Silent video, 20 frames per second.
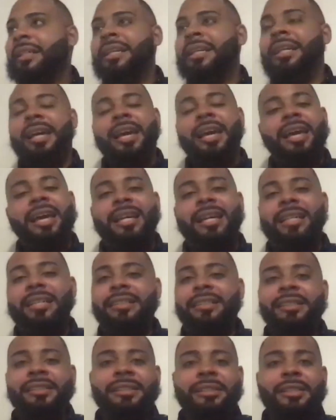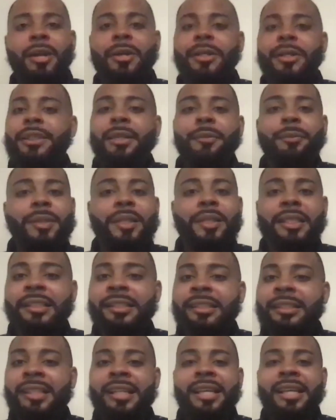
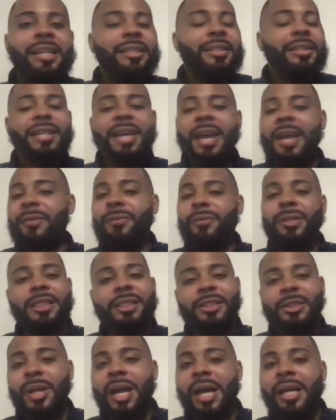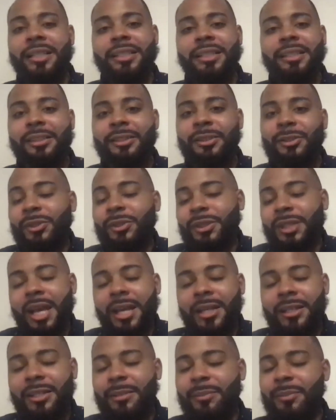serendipity, you can't really track it. You just got
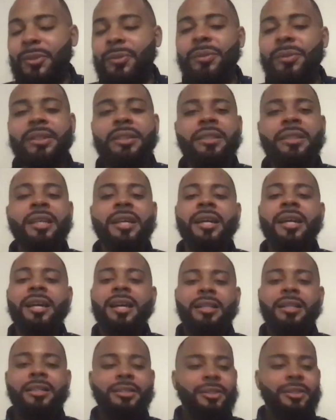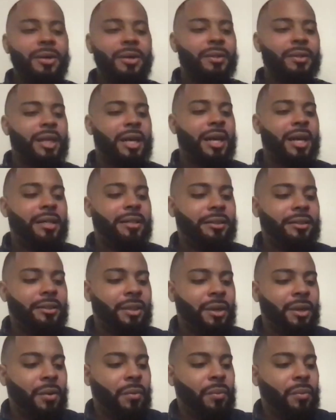to keep doing it. So guys,
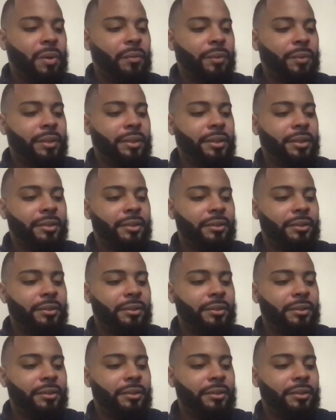what we're going